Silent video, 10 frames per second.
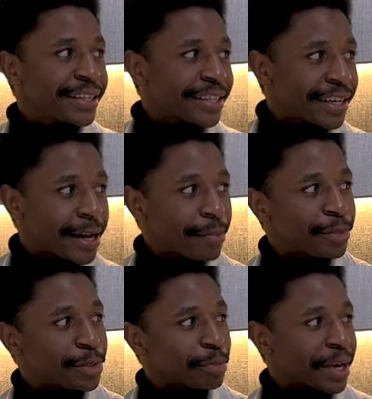come
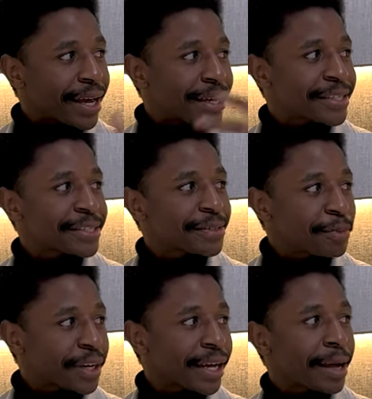to pass?
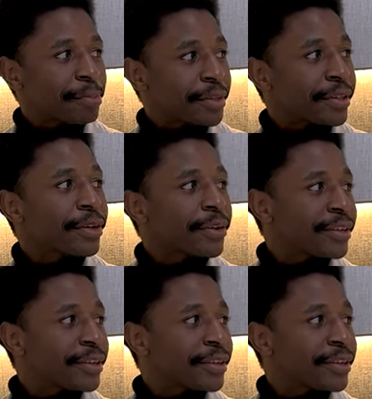What happened there?